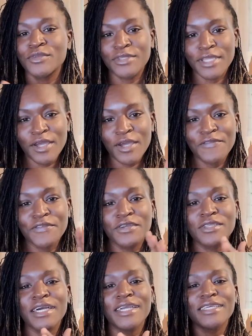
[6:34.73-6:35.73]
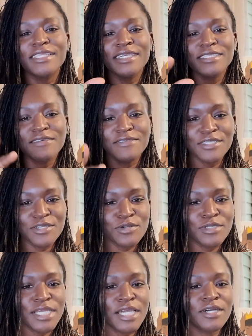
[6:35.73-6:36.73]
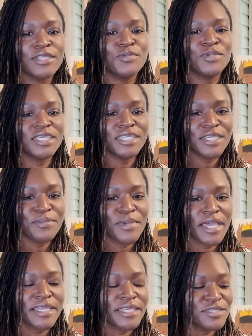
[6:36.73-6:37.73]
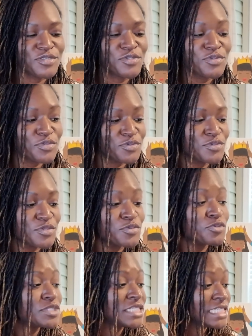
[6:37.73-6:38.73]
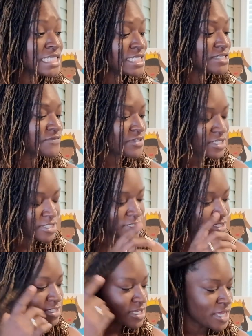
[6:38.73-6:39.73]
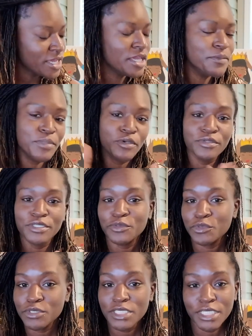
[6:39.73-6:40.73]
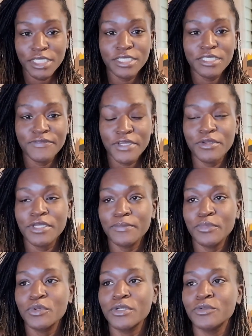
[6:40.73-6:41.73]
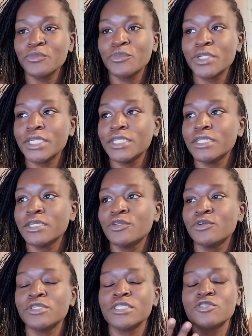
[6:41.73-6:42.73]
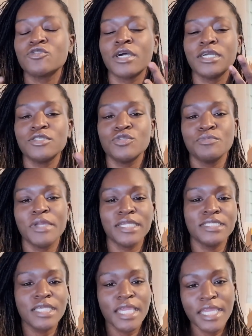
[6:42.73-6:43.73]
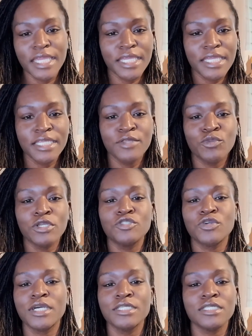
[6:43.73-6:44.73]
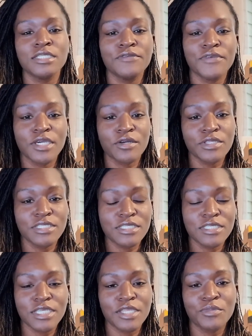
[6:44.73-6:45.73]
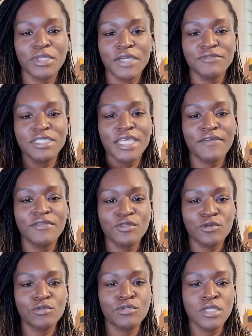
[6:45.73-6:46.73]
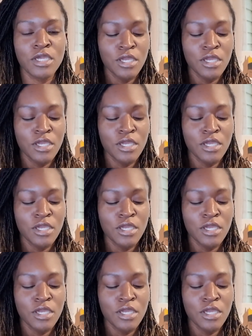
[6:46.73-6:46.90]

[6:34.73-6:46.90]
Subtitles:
now I feel like things have slowed down and we can get back into the routine of things. And building a routine is very important when you're just trying to maintain, when you're trying to live a healthy, sustainable life. Just having those